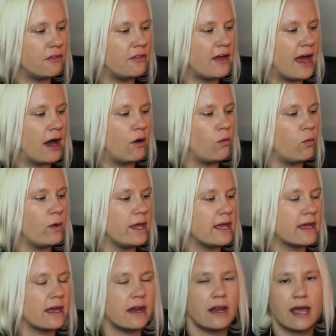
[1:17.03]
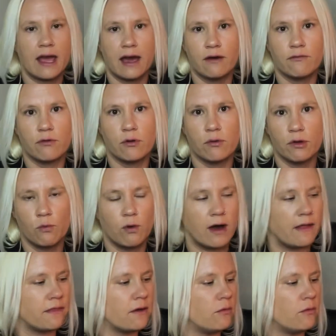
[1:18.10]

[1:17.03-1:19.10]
that we can have what we want,